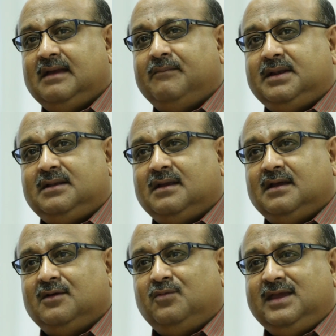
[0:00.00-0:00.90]

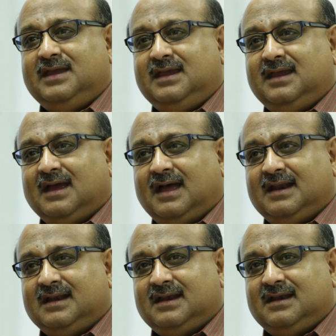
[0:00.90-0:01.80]
But we
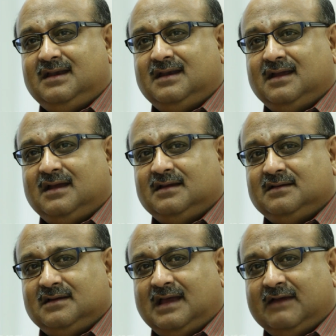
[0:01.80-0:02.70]

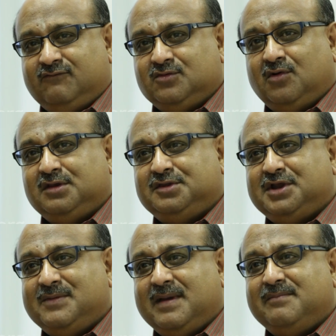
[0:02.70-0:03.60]
have to also
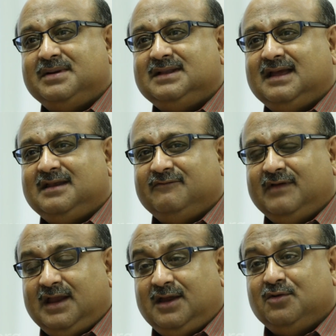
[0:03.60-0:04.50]
remember that a
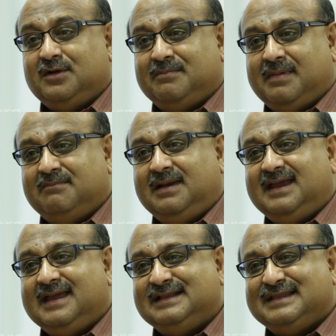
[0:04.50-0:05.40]
very good
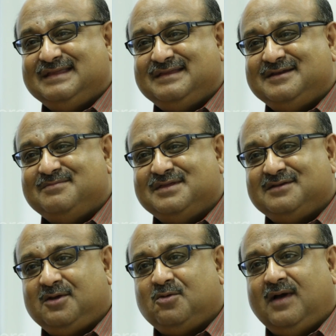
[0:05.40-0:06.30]
public health system is
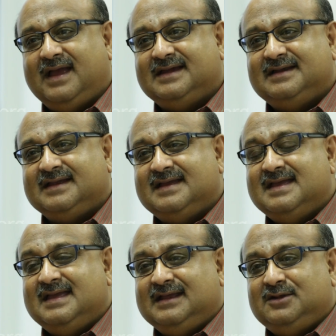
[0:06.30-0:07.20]
required
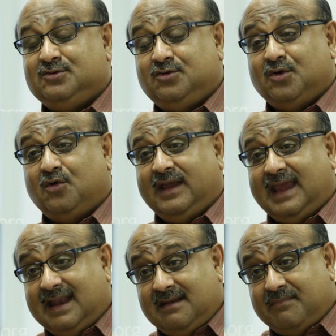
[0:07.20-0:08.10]
to grow
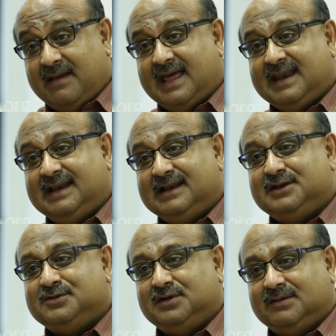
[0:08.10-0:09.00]
in parallel to